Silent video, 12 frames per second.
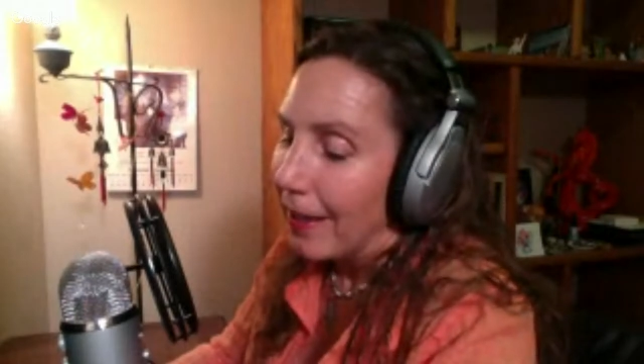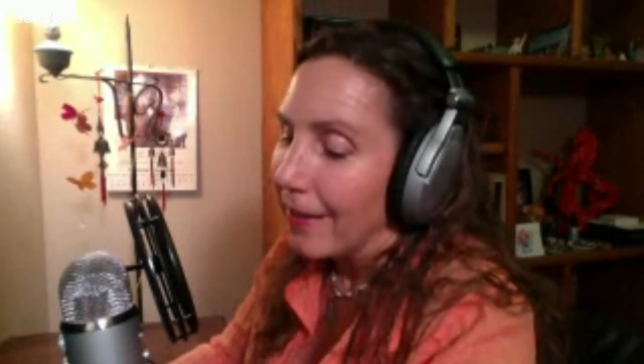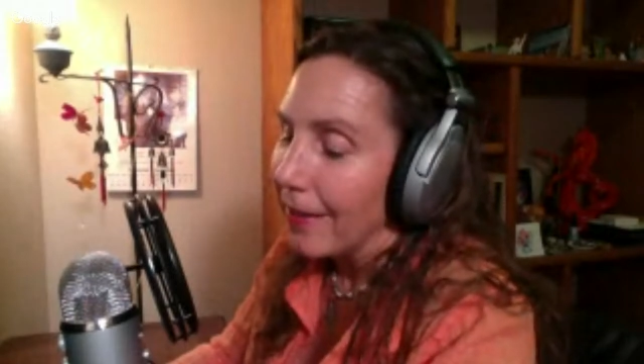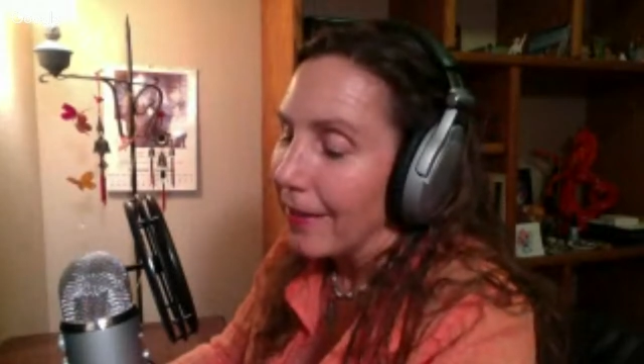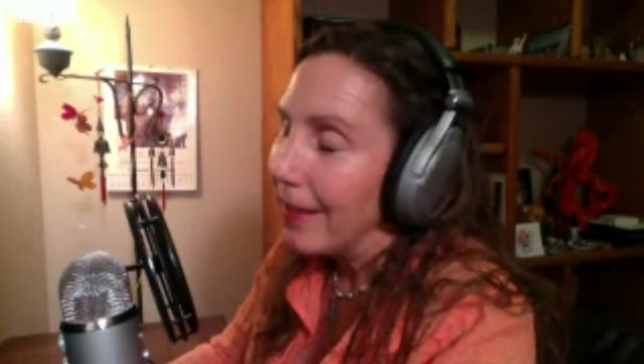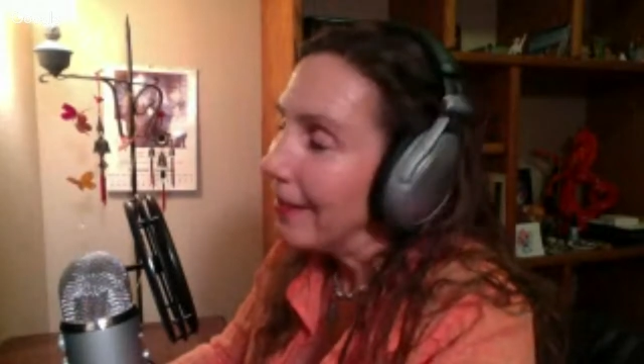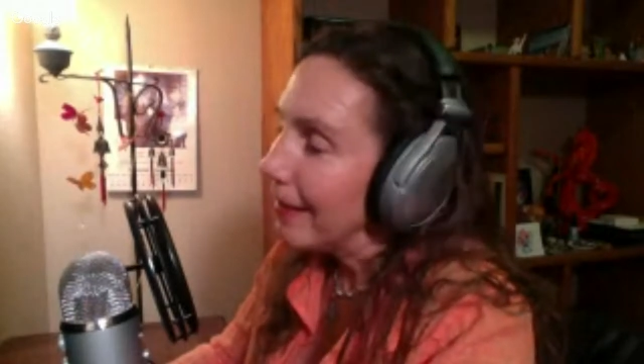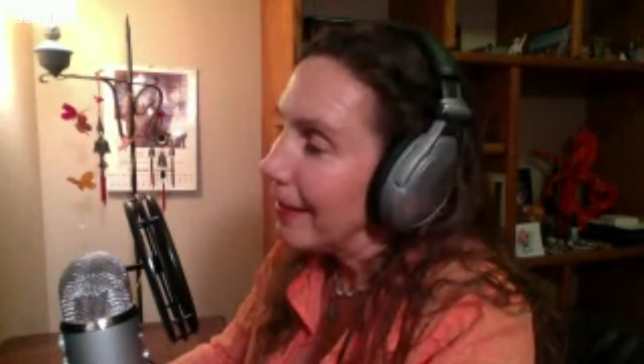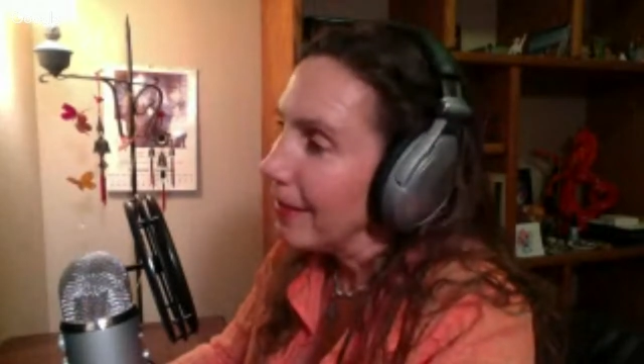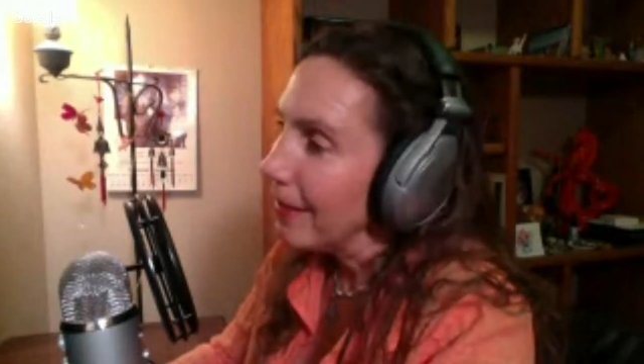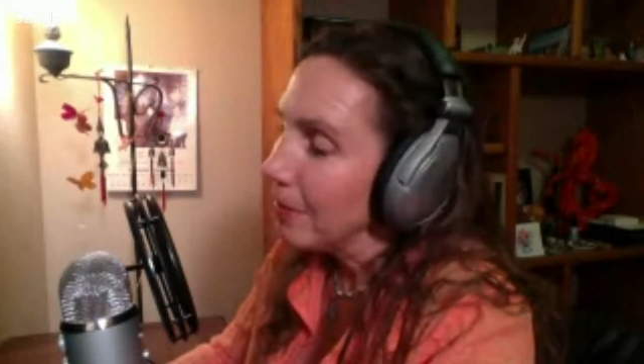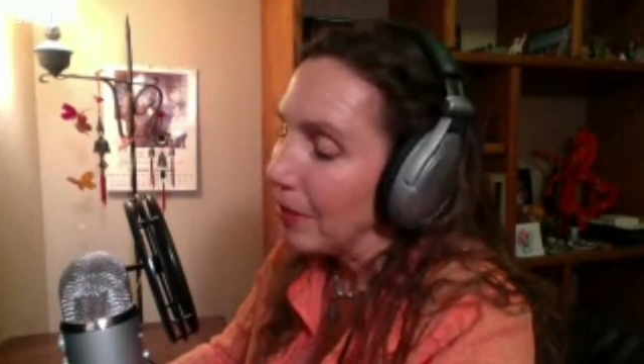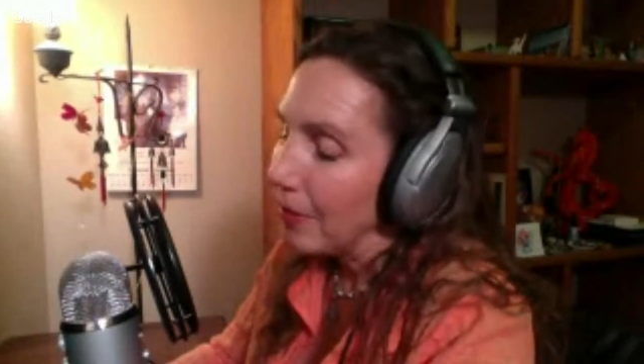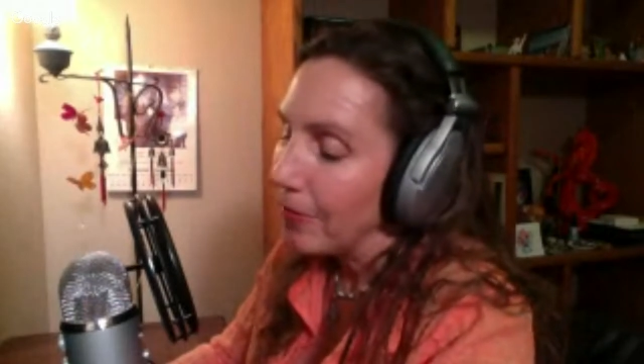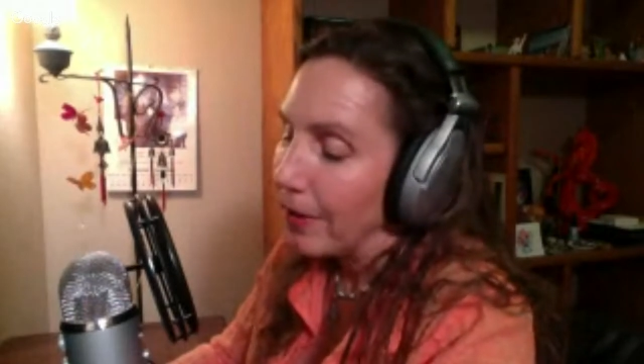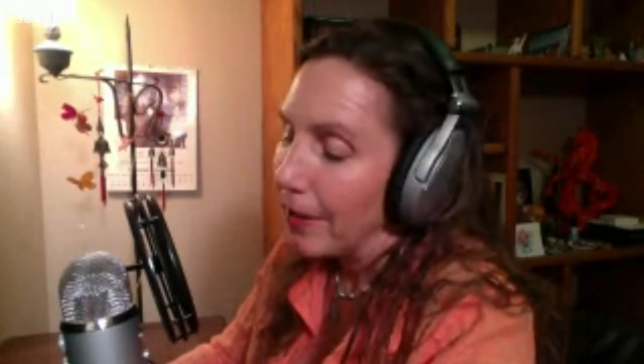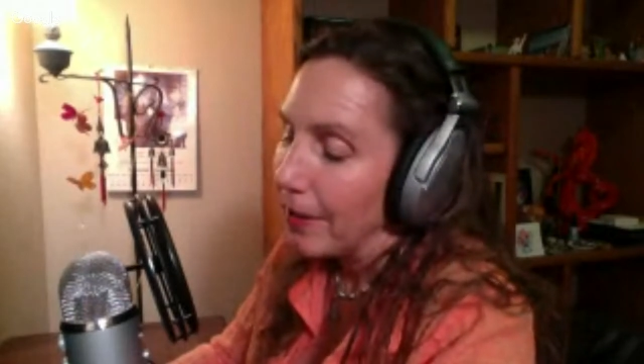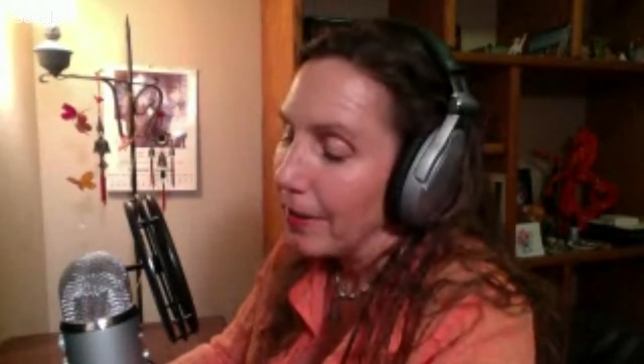This is, my
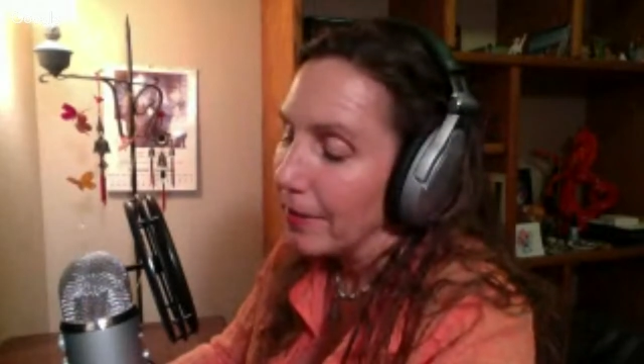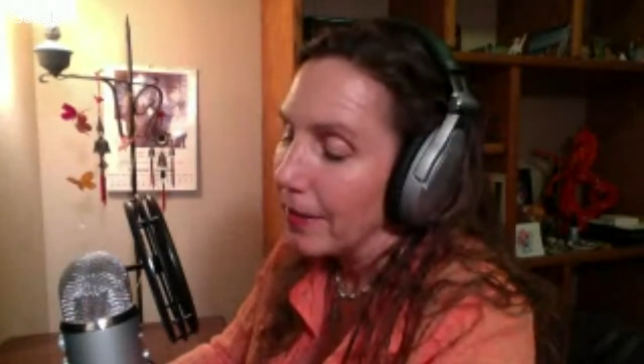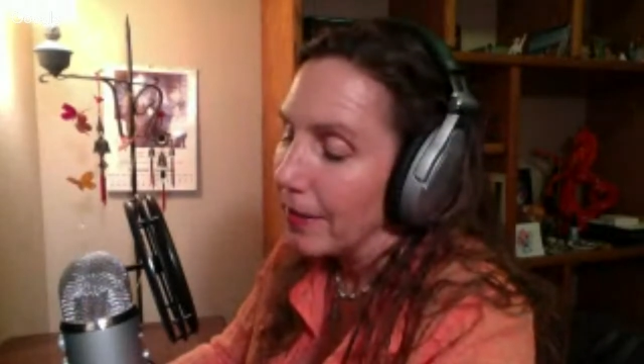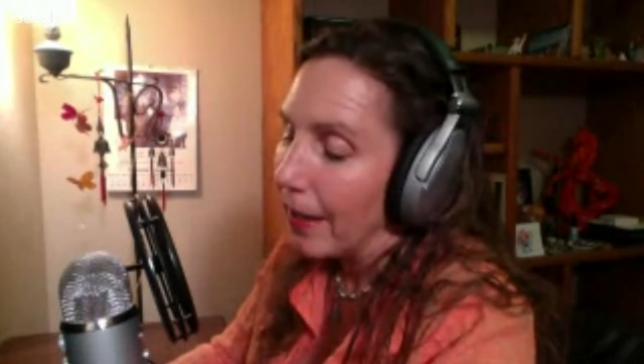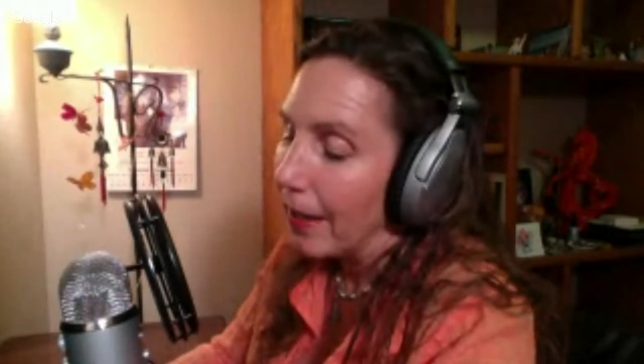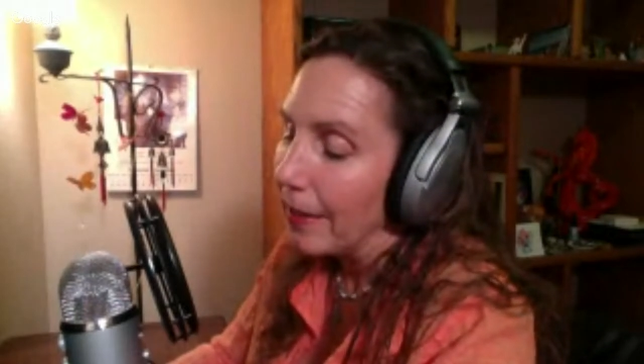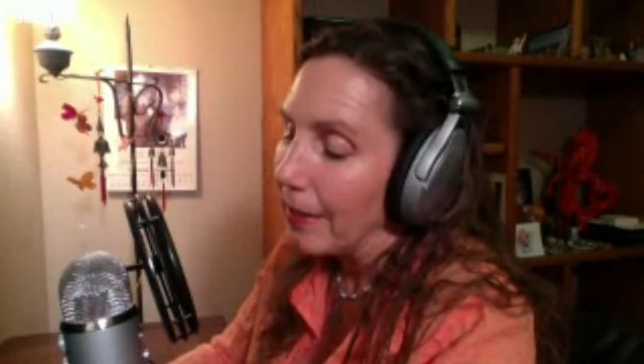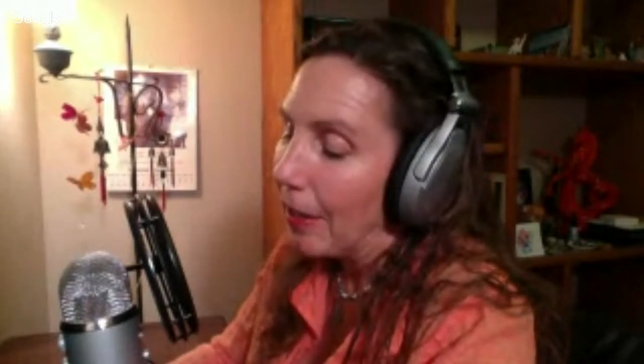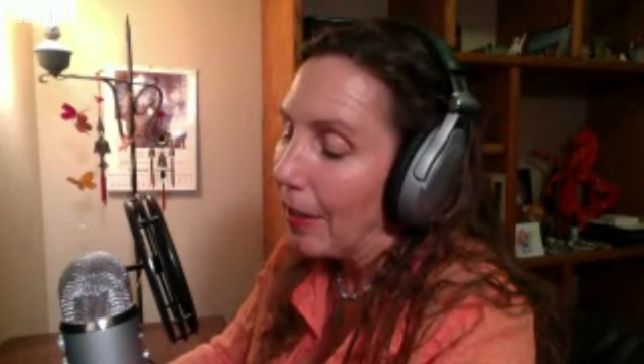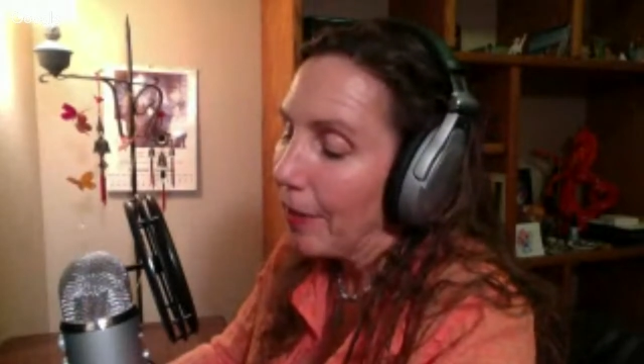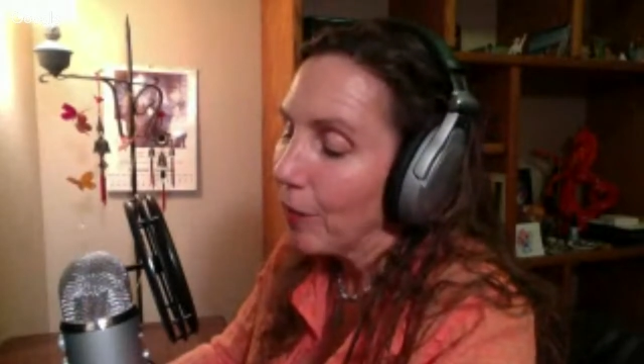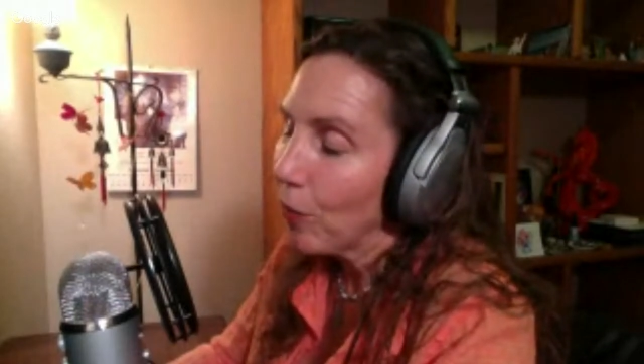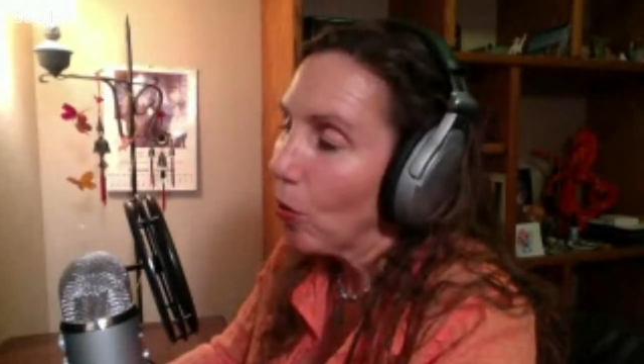friends, a live